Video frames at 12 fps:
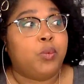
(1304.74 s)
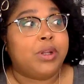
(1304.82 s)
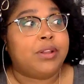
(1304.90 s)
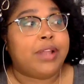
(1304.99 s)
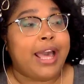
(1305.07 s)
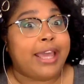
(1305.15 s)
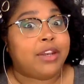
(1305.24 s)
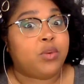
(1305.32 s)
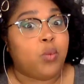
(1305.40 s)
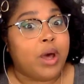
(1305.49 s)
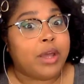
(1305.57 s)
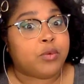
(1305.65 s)
will
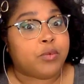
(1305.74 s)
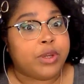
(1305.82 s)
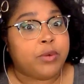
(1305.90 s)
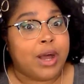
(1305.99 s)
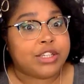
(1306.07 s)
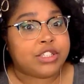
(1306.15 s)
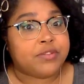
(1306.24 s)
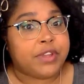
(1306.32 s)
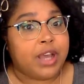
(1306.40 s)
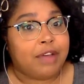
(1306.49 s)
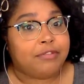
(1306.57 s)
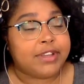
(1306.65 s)
end one rewatch of
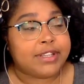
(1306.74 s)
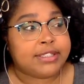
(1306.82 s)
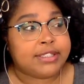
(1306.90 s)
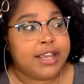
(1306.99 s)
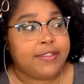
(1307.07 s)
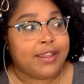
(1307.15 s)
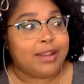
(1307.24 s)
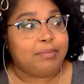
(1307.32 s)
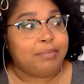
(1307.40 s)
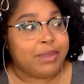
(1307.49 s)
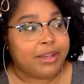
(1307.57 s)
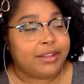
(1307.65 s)
The Office and then
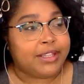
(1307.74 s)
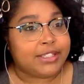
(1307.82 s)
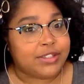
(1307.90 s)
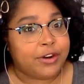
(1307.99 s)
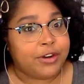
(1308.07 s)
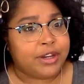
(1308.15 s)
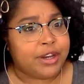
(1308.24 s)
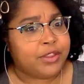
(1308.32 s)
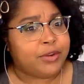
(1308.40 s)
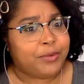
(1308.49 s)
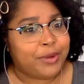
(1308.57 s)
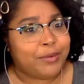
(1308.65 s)
immediately start
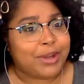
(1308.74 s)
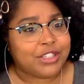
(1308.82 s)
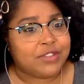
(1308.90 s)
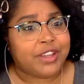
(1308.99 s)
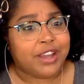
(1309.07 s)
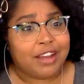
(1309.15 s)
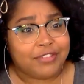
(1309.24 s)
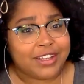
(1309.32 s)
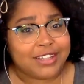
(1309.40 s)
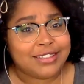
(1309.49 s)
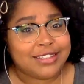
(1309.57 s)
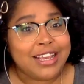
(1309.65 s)
another rewatch of The
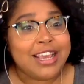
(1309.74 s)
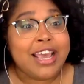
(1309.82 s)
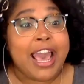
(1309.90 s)
Office.